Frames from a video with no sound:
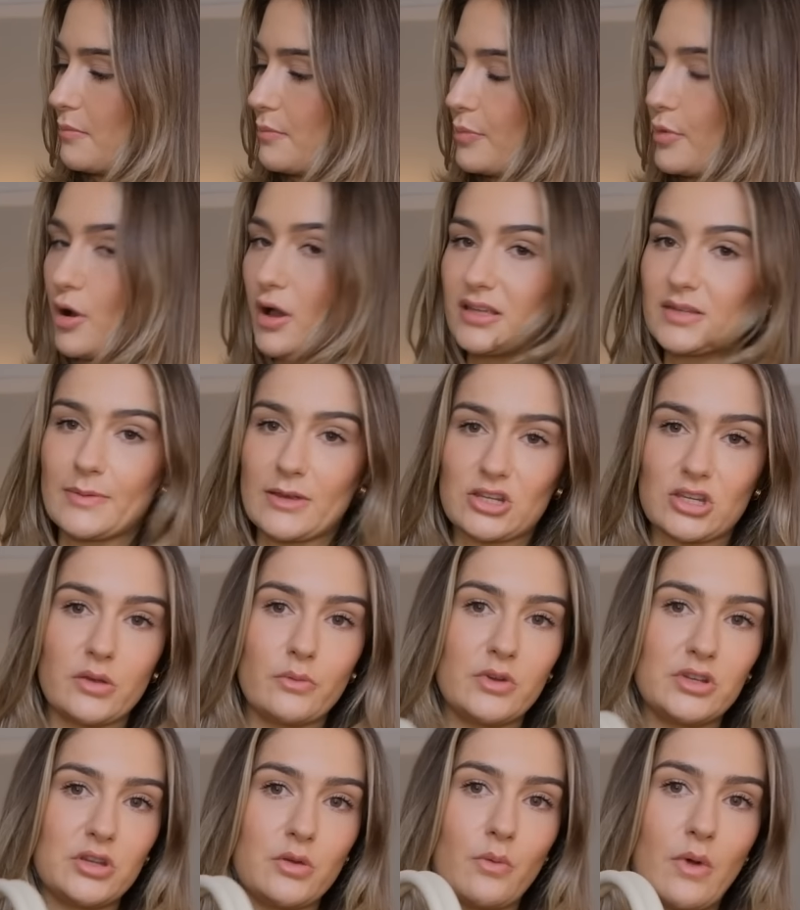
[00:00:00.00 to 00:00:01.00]
But especially
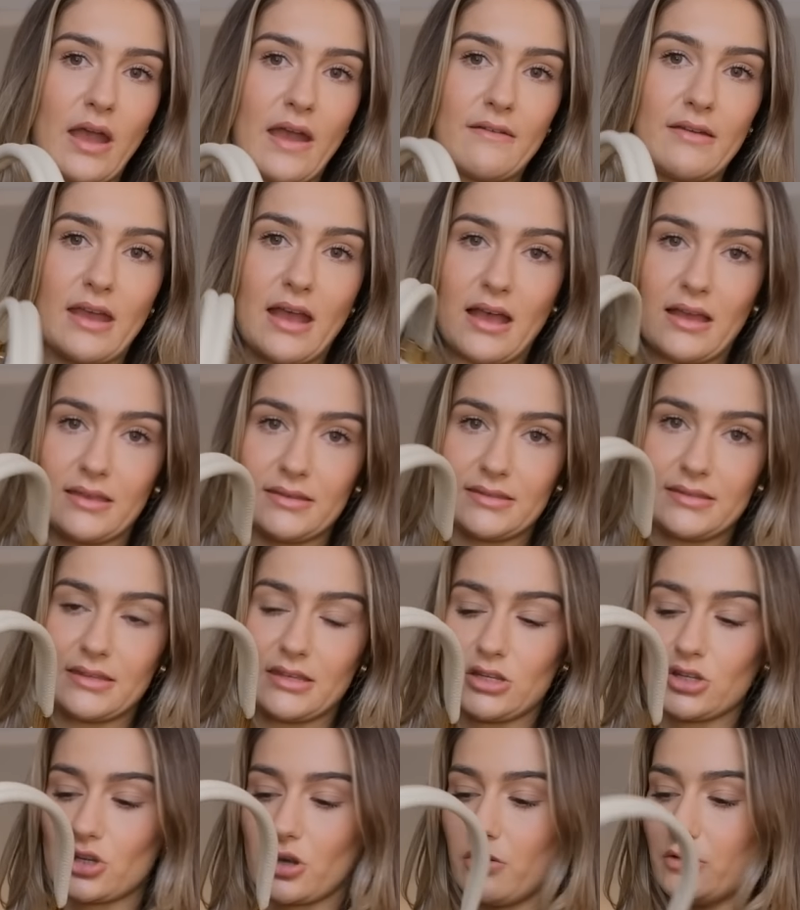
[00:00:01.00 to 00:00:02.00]
when you wear it as
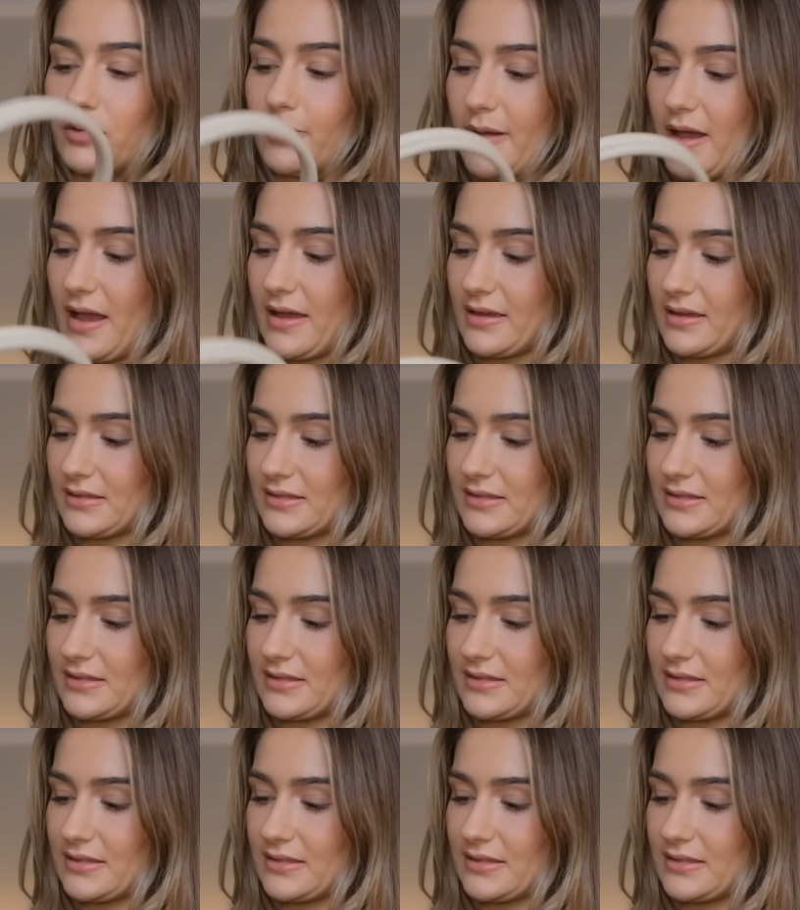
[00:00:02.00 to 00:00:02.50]
the shoulder bag,